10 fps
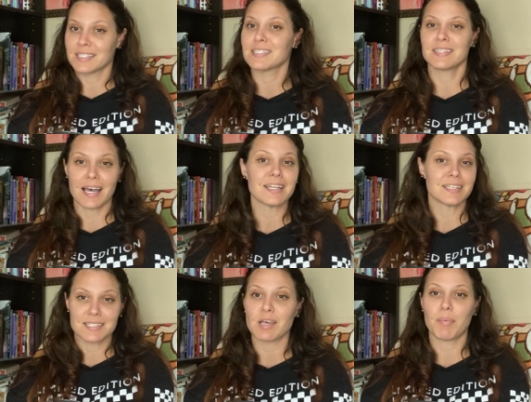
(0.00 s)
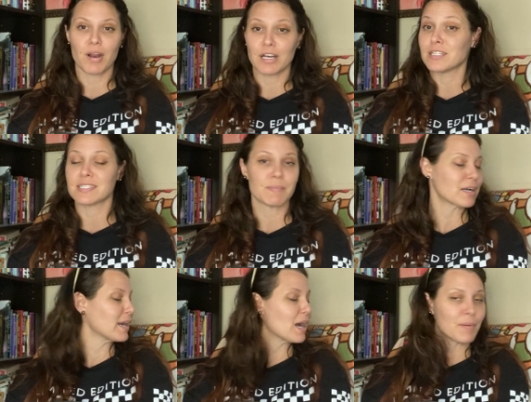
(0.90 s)
That is a part. It doesn't
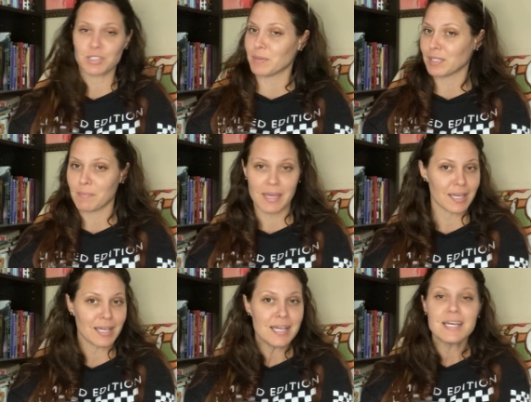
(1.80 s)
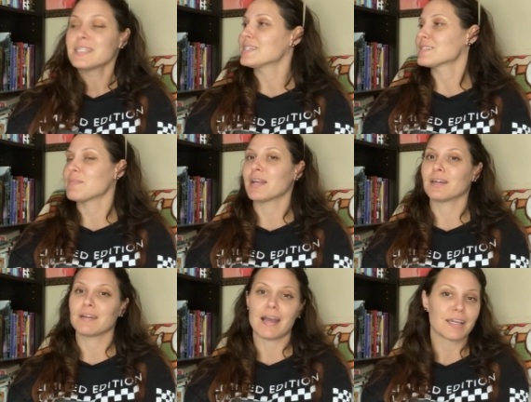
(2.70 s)
matter how much money you make. Doesn't
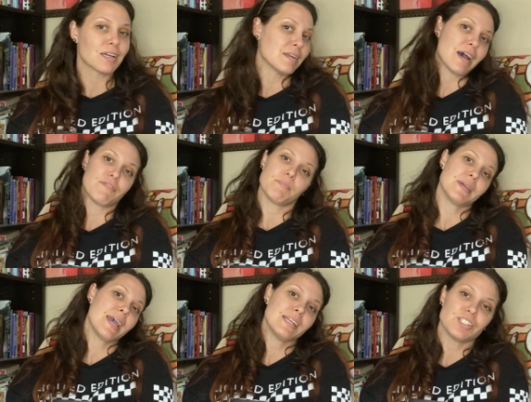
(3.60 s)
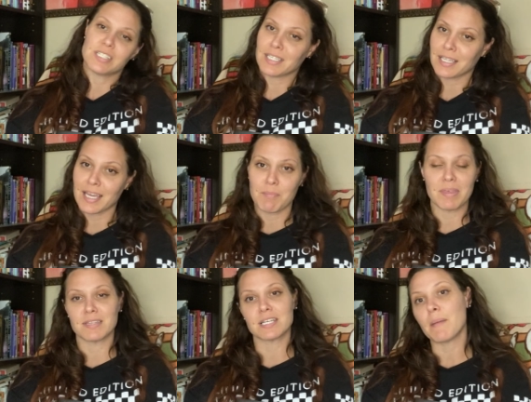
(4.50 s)
matter. I could have a PhD and be
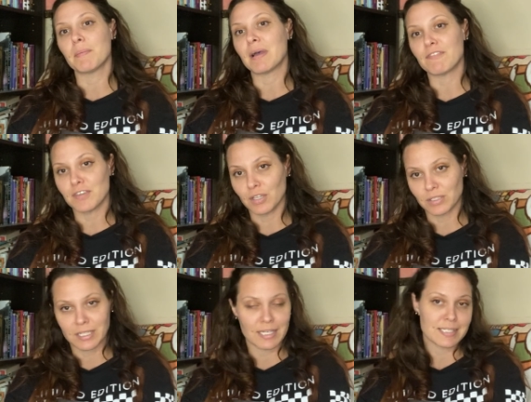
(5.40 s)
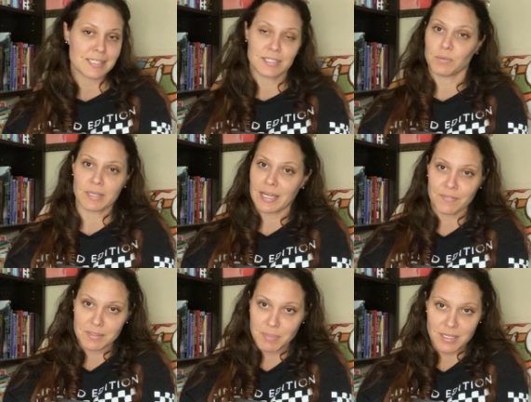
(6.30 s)
at the top of my field, and I still would have
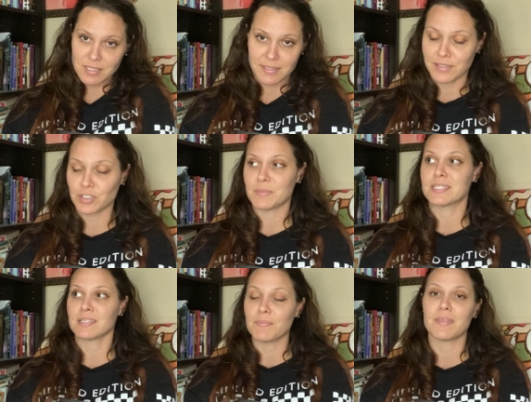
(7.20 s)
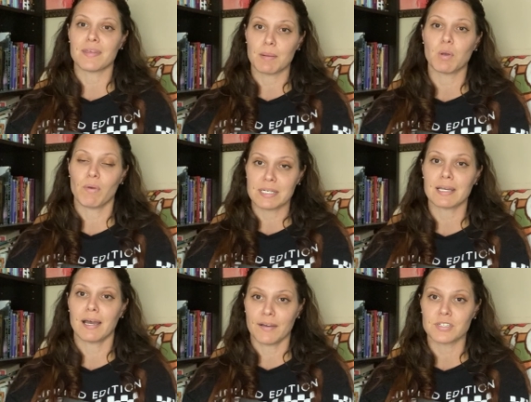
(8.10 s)
imposter syndrome. It's something that I'm going to
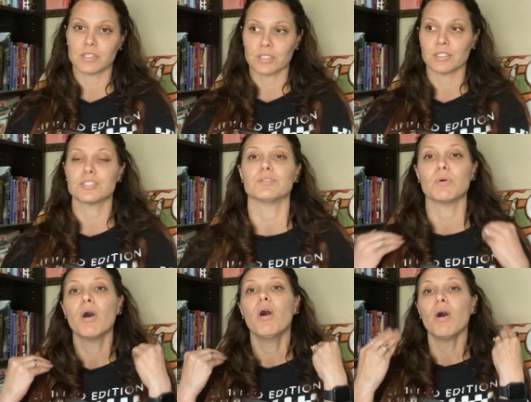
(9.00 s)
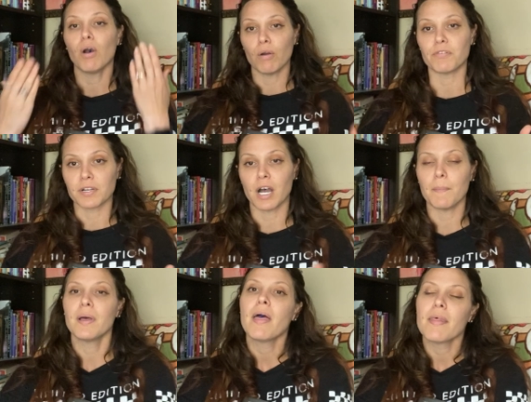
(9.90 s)
have to learn to
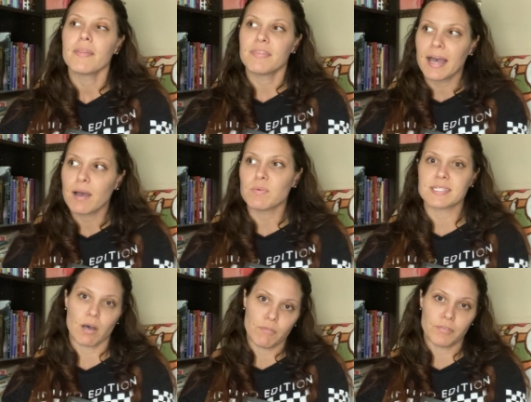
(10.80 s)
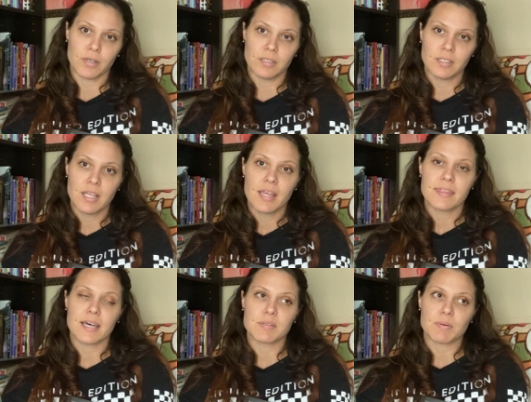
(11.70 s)
overcome. That was helpful.
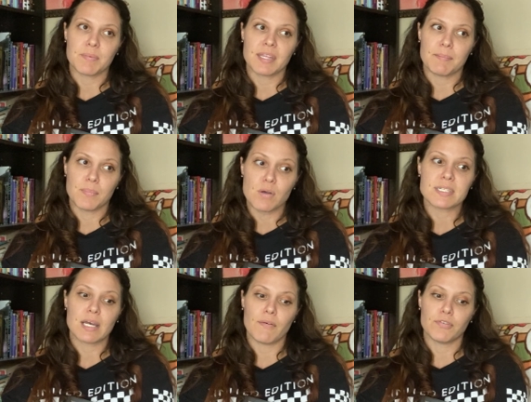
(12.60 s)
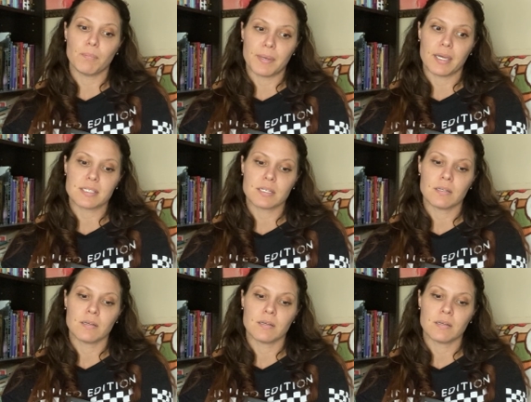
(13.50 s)
That was probably the most helpful bit